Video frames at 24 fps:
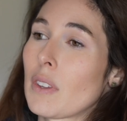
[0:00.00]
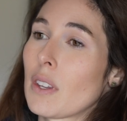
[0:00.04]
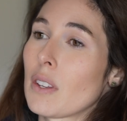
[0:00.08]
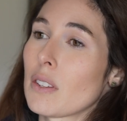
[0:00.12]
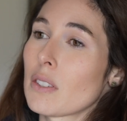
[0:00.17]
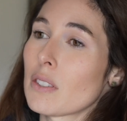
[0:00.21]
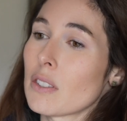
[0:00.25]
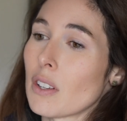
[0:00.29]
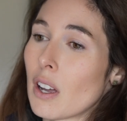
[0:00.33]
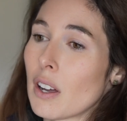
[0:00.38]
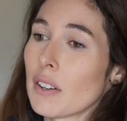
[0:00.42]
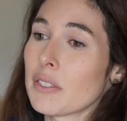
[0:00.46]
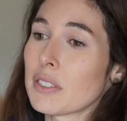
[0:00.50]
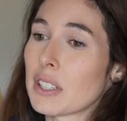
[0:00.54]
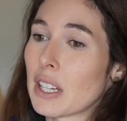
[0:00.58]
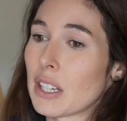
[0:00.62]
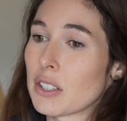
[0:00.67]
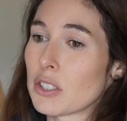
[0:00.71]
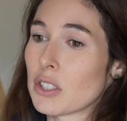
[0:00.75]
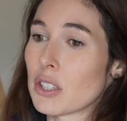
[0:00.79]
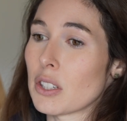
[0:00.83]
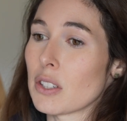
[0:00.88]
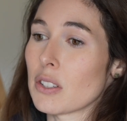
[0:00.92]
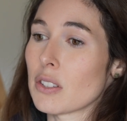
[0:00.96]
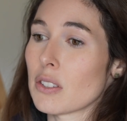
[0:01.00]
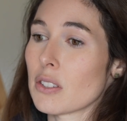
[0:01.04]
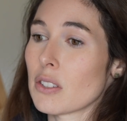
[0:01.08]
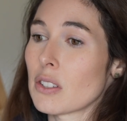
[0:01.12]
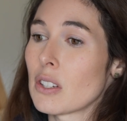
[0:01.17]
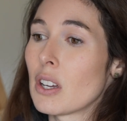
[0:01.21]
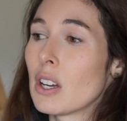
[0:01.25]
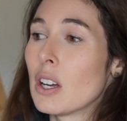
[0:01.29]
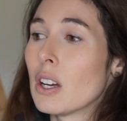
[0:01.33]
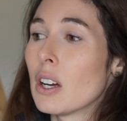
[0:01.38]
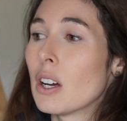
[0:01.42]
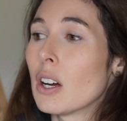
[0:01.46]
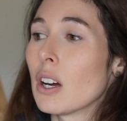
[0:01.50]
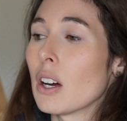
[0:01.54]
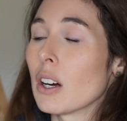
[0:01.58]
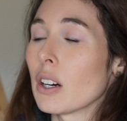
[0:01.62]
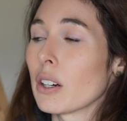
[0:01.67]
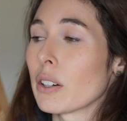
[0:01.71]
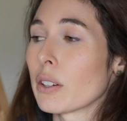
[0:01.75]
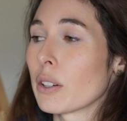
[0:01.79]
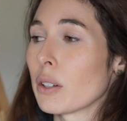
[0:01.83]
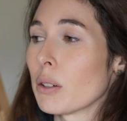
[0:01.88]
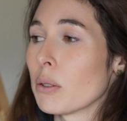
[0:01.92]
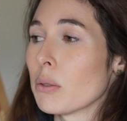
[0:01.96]
Soft edges
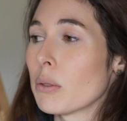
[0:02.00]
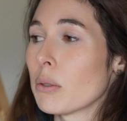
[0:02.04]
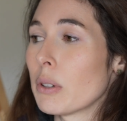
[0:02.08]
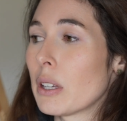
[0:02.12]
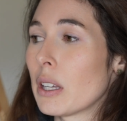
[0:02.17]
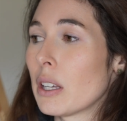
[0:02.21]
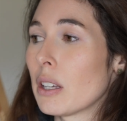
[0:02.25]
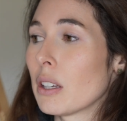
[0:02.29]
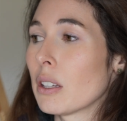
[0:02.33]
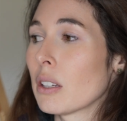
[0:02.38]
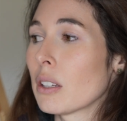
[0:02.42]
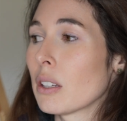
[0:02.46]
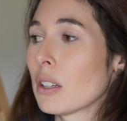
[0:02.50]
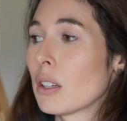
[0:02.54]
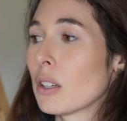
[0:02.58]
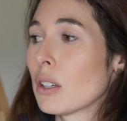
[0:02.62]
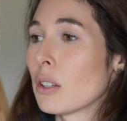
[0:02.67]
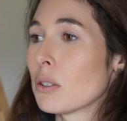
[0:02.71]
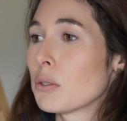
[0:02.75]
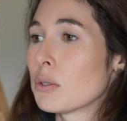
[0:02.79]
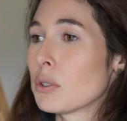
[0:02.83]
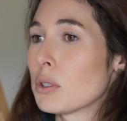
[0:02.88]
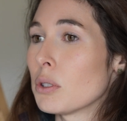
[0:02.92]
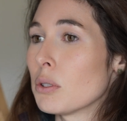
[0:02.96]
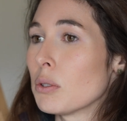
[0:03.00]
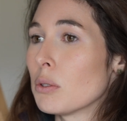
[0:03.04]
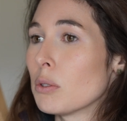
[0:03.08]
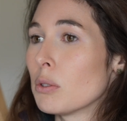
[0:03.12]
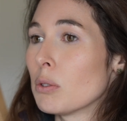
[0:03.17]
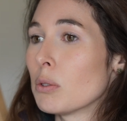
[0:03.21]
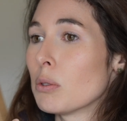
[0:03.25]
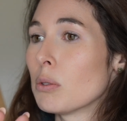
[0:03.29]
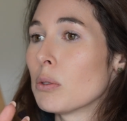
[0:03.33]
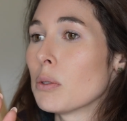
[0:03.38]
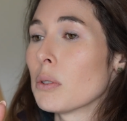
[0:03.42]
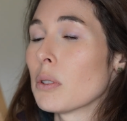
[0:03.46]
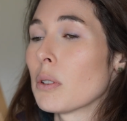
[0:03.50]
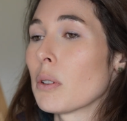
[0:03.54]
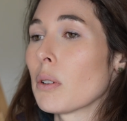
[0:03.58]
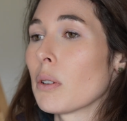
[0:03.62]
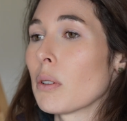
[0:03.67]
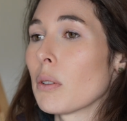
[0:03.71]
are going to